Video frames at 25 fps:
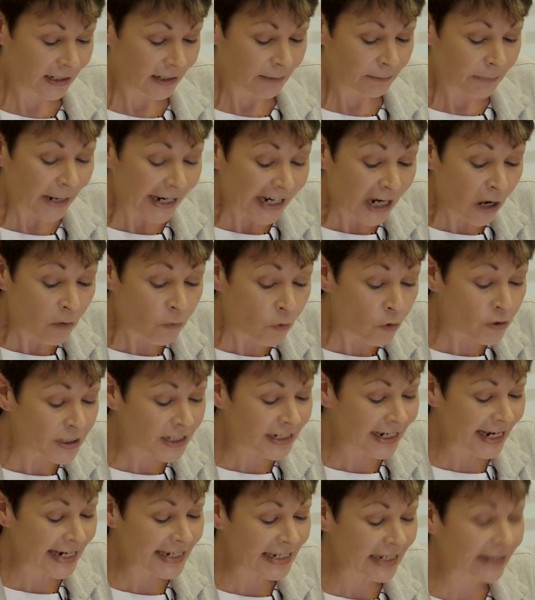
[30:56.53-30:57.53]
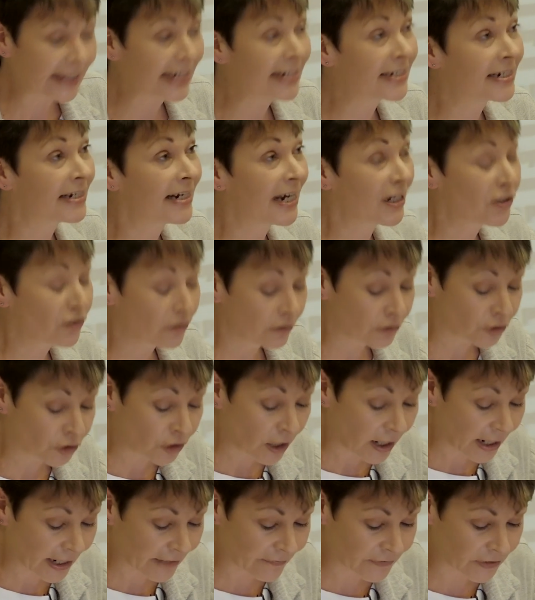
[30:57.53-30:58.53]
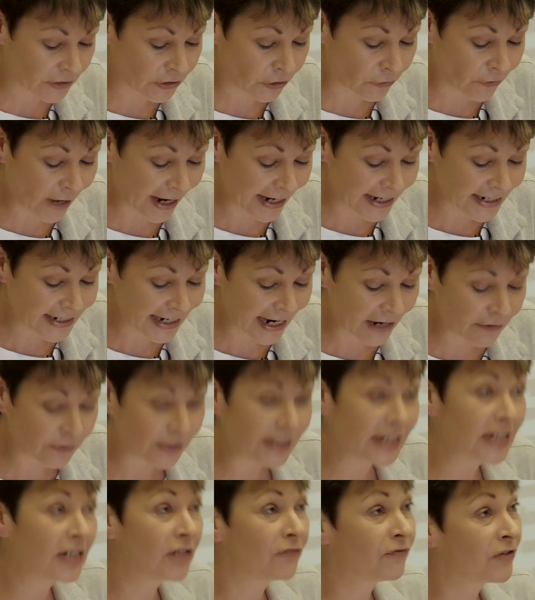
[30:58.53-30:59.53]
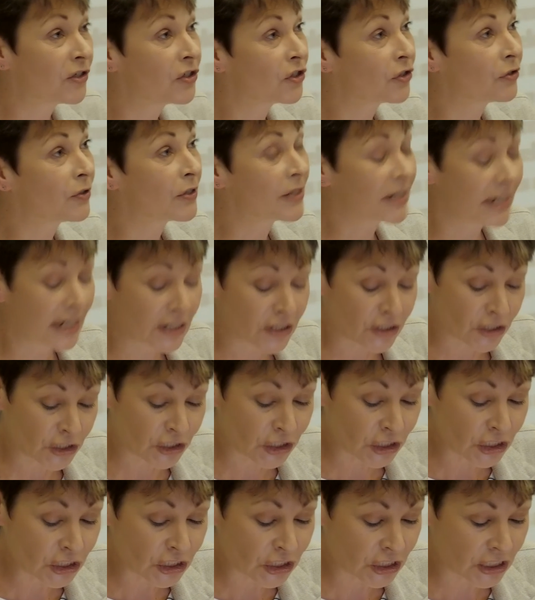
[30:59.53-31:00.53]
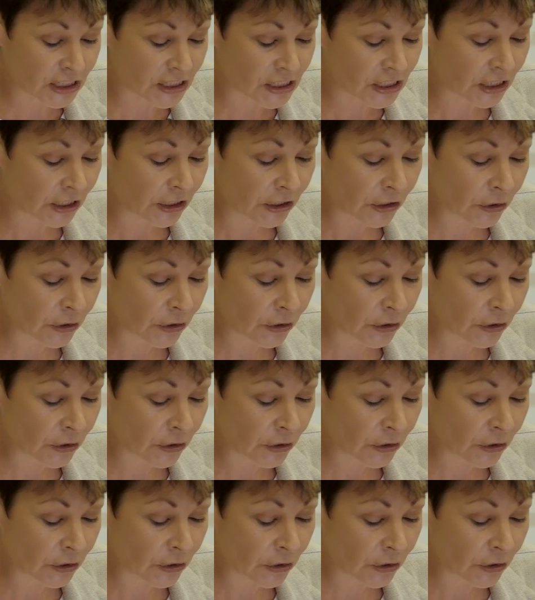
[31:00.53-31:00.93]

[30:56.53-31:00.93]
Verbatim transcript: by coordinating the international drive to crack down on individuals and institutions